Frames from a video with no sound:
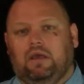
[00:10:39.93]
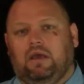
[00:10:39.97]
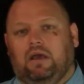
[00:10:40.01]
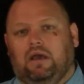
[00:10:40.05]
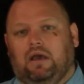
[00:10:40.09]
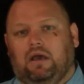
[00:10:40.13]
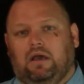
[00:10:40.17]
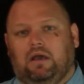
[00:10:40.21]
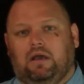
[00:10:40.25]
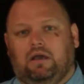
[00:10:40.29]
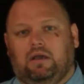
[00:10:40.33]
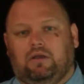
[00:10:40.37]

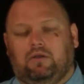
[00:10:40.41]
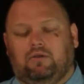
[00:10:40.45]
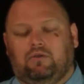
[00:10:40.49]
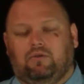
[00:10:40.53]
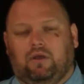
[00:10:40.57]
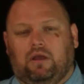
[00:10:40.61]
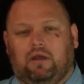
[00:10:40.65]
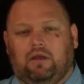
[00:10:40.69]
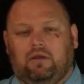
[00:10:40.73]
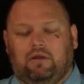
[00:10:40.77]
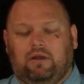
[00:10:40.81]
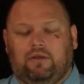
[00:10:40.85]

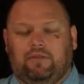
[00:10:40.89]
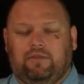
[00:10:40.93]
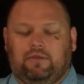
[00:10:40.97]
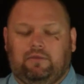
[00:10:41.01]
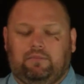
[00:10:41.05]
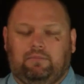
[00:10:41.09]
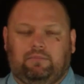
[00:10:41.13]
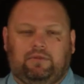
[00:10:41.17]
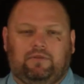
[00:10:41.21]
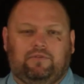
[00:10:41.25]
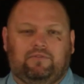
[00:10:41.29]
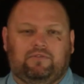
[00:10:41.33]
Crown,
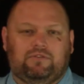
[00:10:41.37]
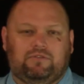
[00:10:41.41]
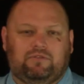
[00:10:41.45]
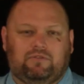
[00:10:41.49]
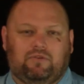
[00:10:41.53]
believe it's